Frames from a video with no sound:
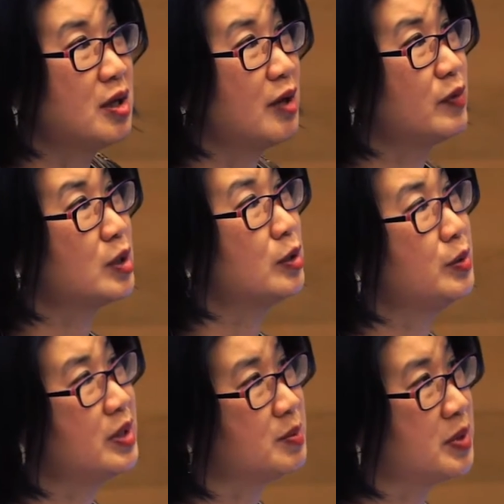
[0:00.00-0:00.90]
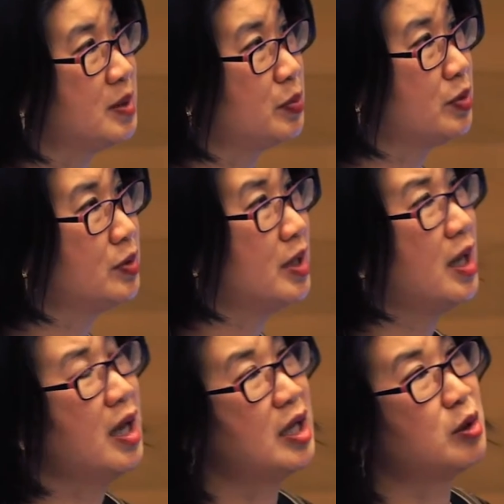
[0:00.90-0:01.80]
of including people
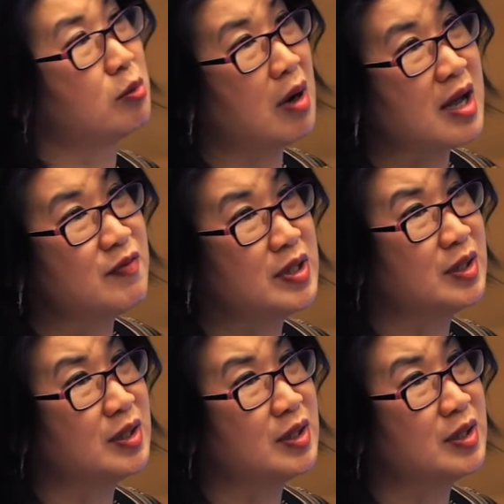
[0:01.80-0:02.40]
in arriving